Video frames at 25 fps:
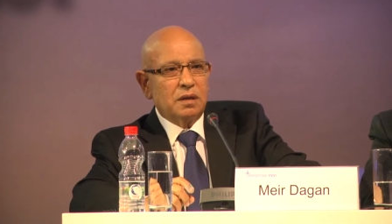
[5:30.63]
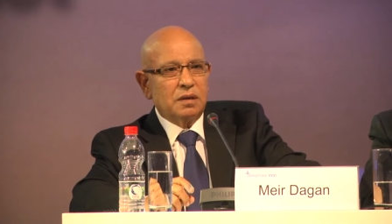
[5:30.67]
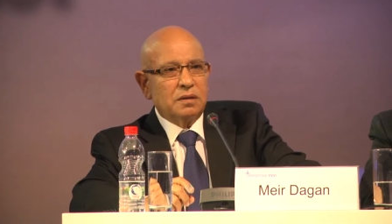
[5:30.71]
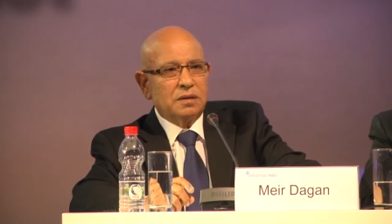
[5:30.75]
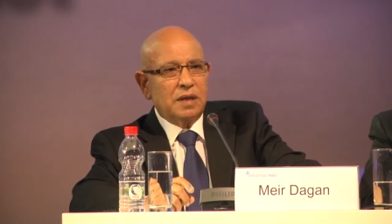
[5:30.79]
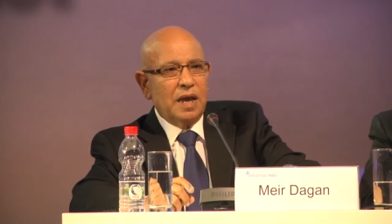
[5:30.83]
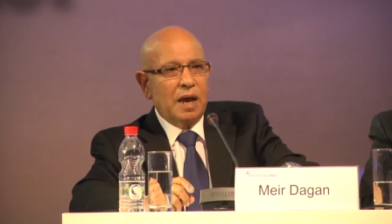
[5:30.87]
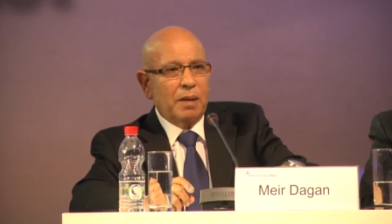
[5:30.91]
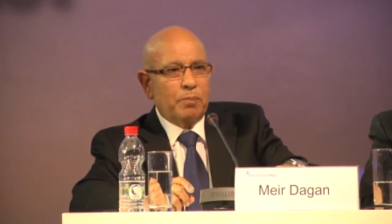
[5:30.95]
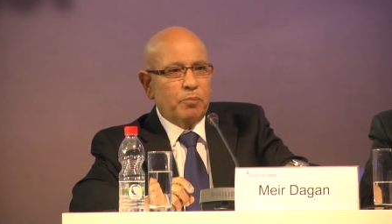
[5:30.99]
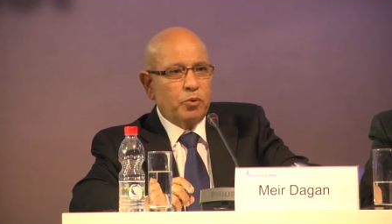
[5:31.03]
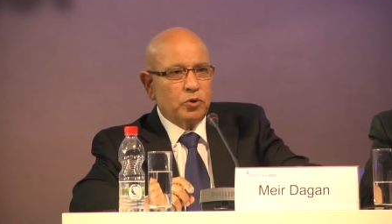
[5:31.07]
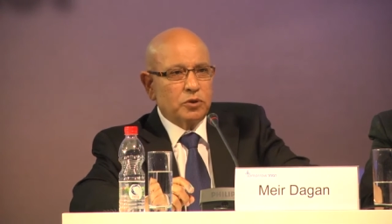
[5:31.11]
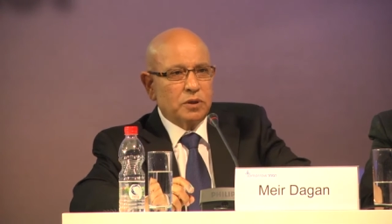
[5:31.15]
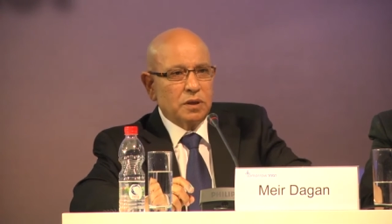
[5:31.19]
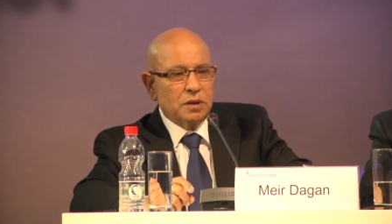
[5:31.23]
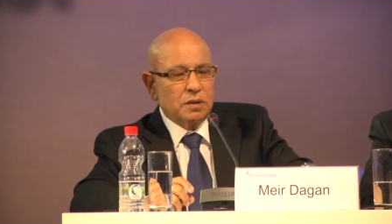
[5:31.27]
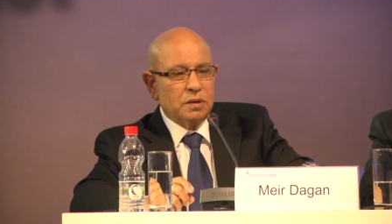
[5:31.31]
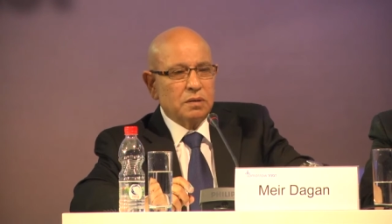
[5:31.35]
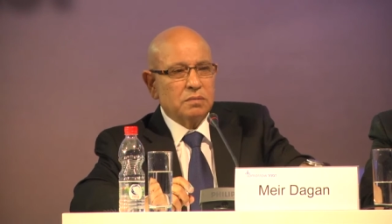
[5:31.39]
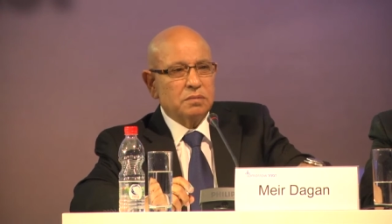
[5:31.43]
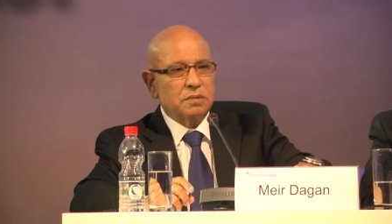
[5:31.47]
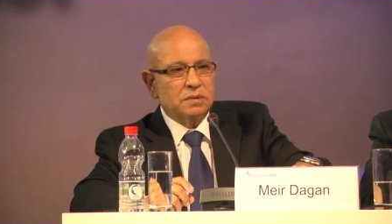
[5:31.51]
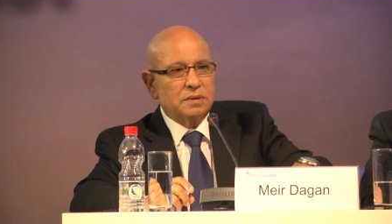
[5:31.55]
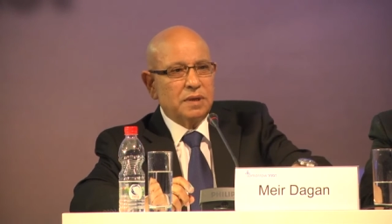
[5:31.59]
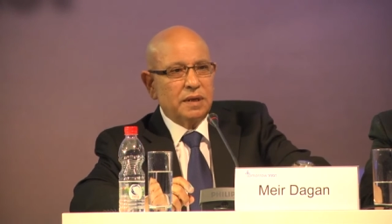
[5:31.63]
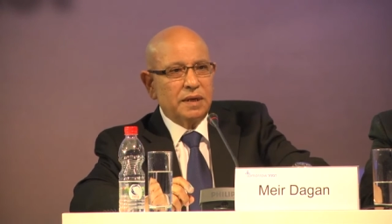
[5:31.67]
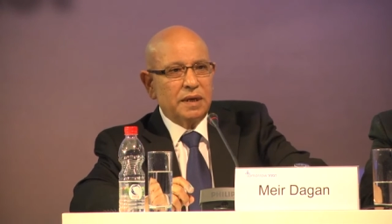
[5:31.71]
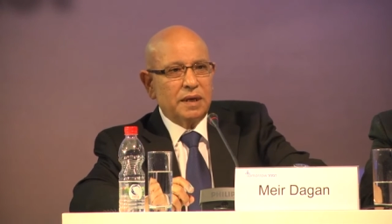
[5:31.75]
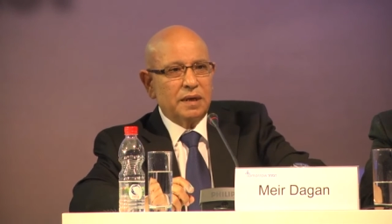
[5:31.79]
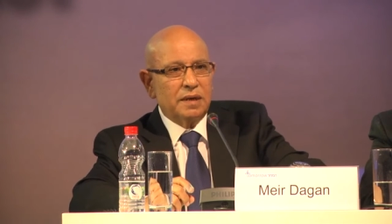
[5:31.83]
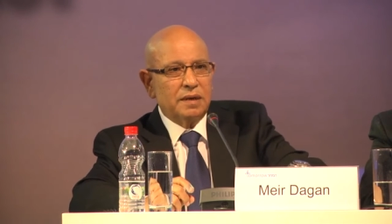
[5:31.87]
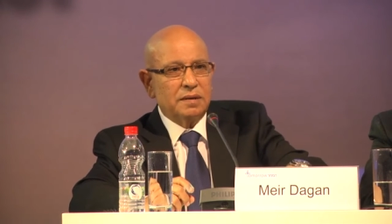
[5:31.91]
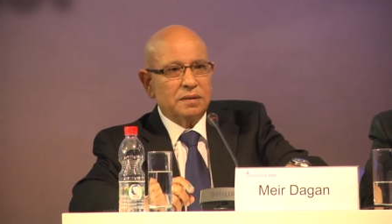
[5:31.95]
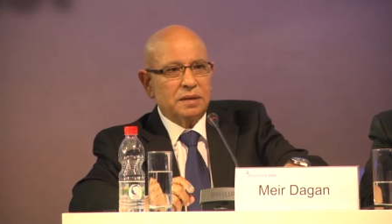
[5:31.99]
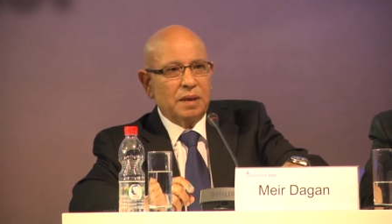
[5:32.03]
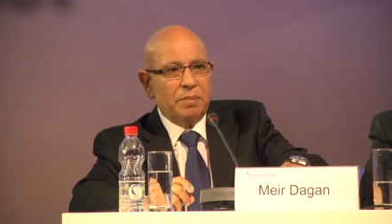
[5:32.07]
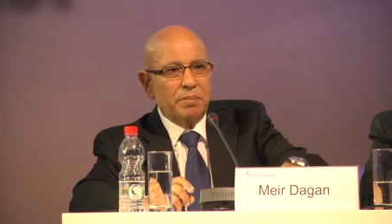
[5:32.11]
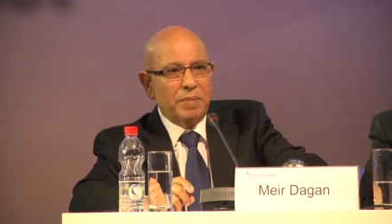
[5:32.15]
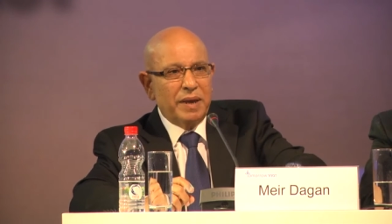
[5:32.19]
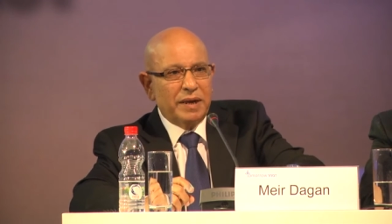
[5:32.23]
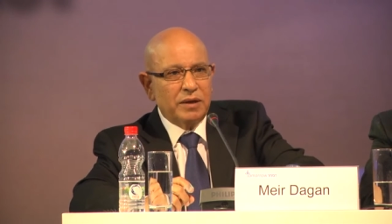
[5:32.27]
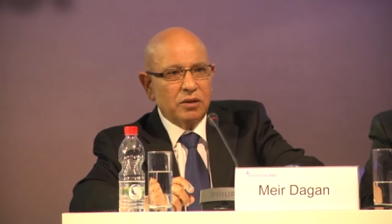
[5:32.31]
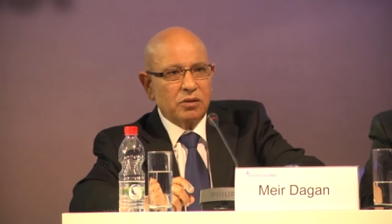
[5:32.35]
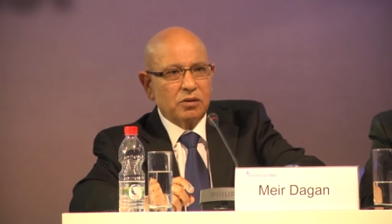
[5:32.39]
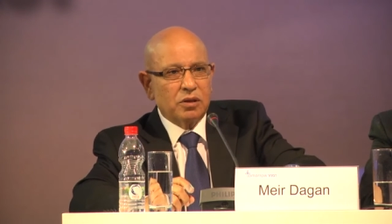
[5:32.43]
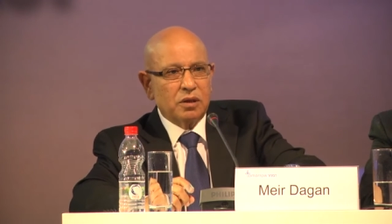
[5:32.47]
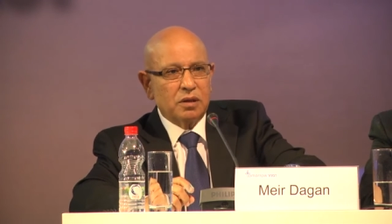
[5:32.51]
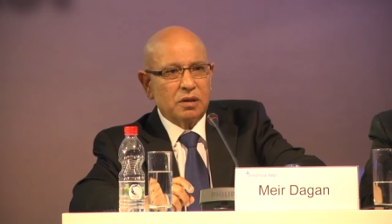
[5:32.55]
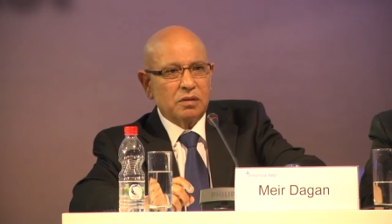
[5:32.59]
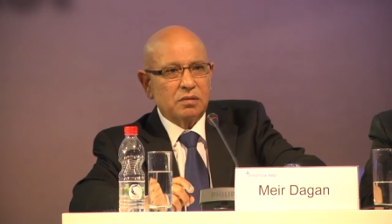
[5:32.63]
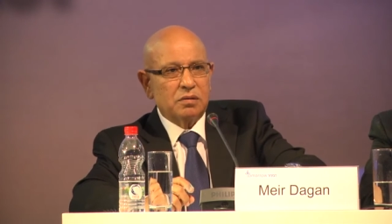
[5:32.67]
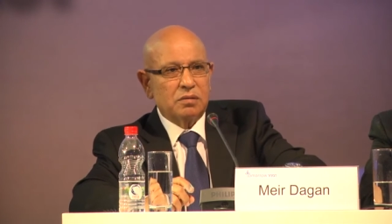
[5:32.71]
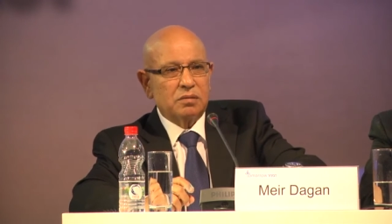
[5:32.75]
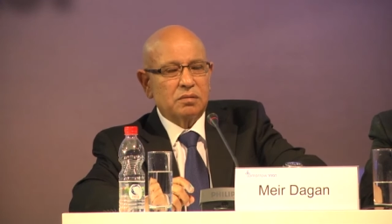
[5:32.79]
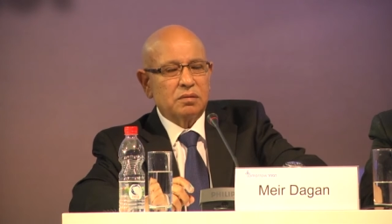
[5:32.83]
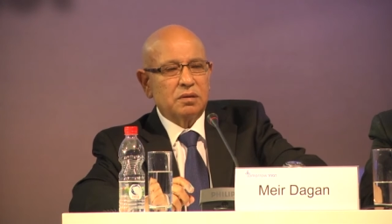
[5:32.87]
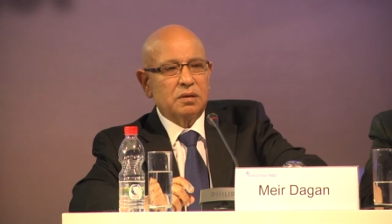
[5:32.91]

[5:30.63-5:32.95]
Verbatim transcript: they are putting the manager